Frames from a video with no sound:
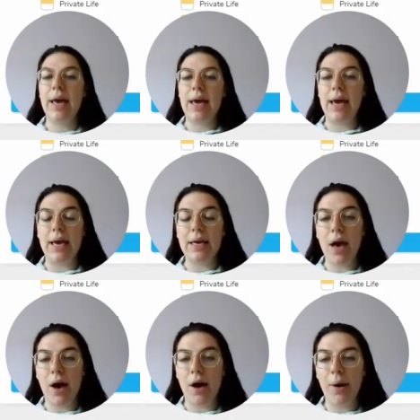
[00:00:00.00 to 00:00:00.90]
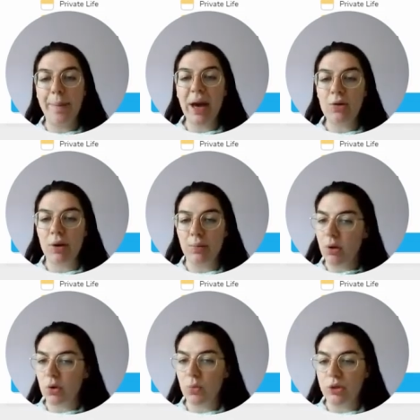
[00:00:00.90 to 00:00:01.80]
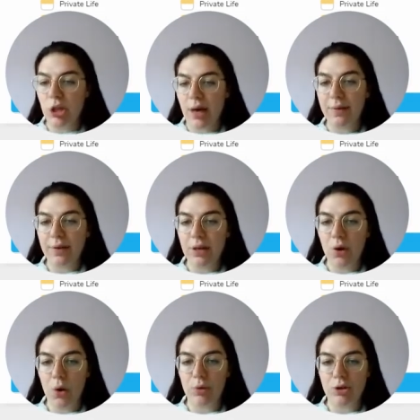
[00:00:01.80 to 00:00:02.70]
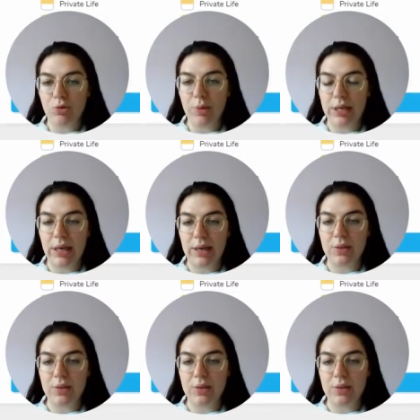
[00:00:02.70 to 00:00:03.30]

a uh, background block, which you have in Overage right here.